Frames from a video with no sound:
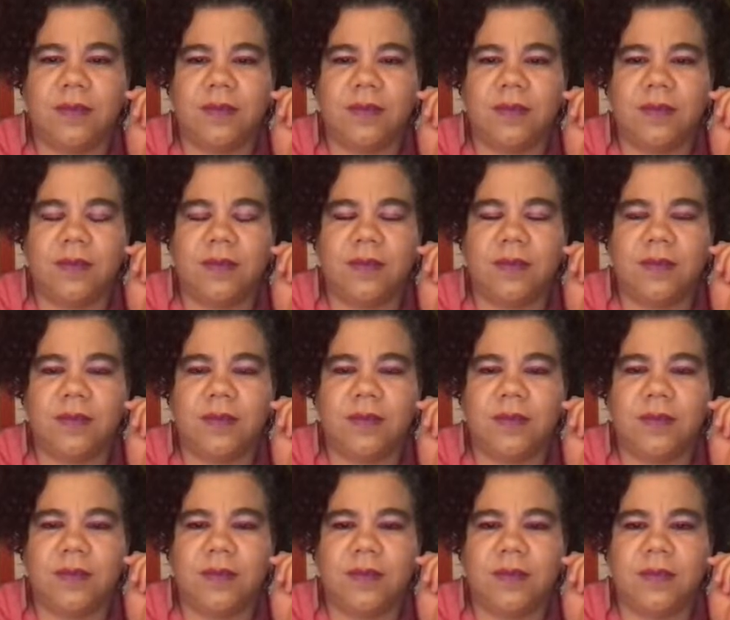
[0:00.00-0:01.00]

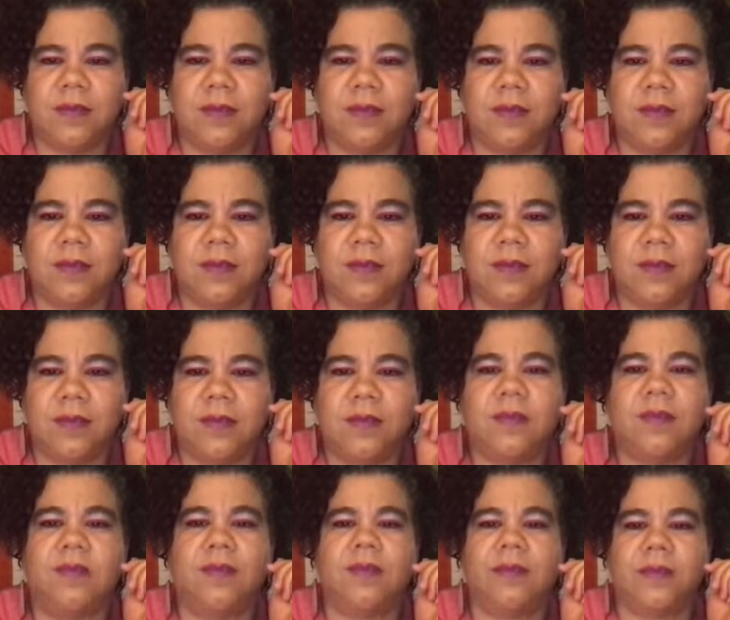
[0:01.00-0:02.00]

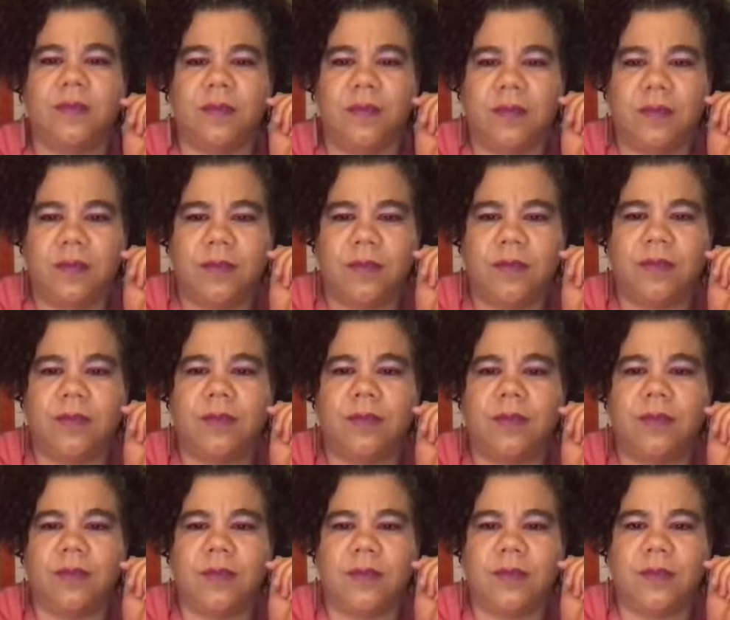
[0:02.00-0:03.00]

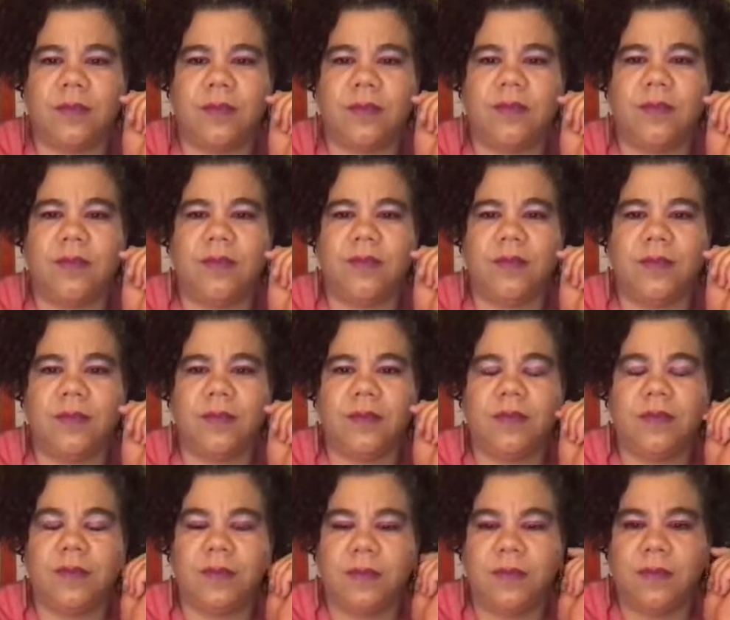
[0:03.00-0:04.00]

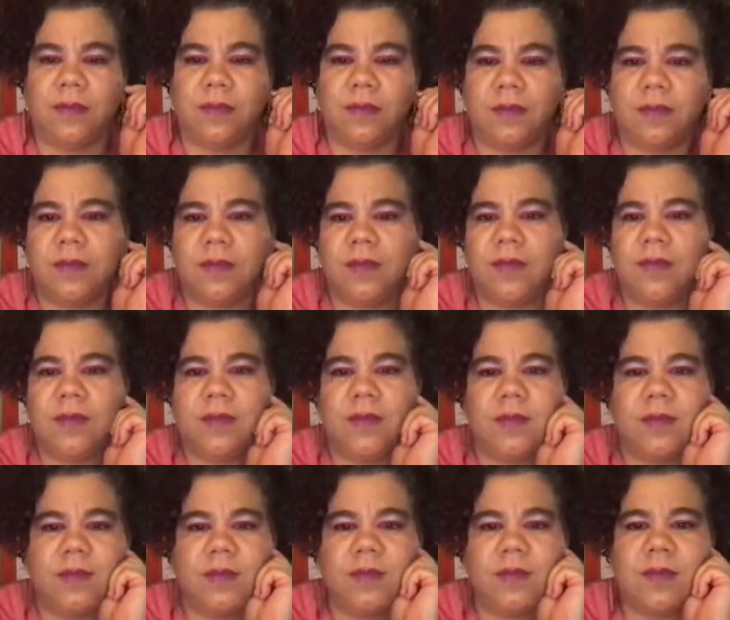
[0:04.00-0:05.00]

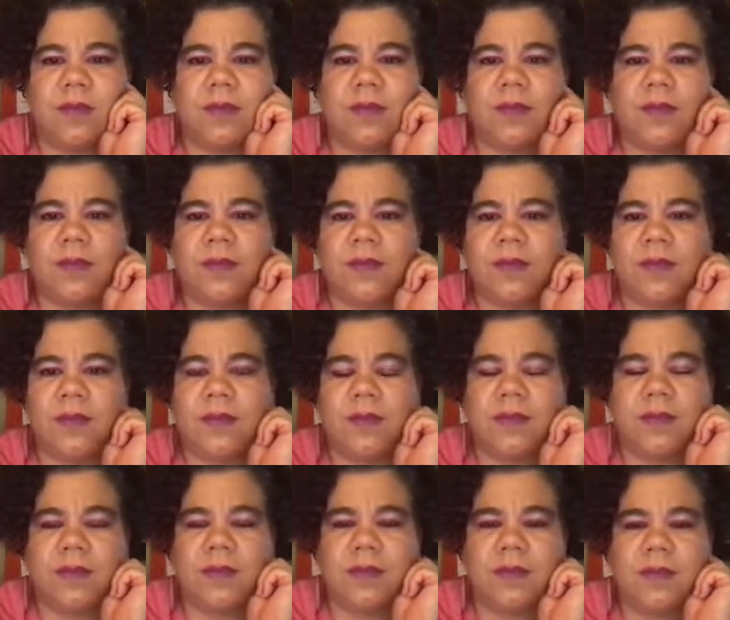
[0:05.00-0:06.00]

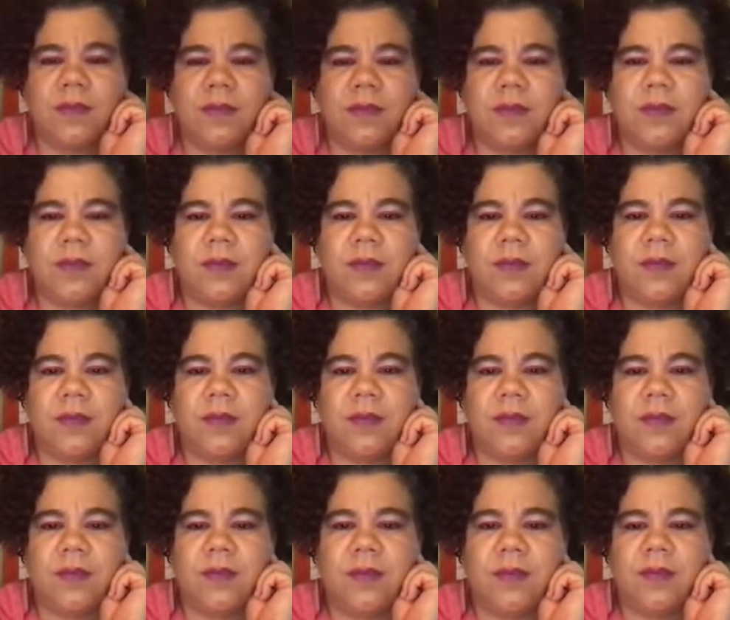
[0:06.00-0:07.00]

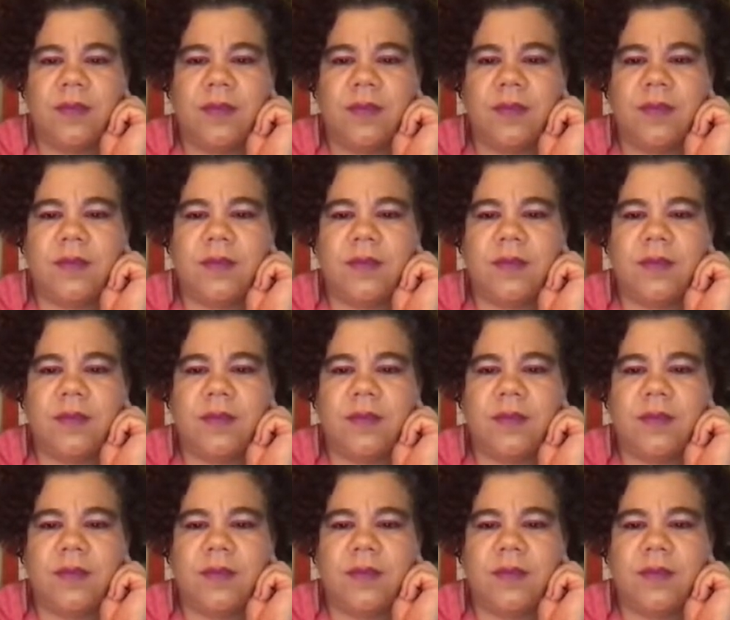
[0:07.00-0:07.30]
(silent)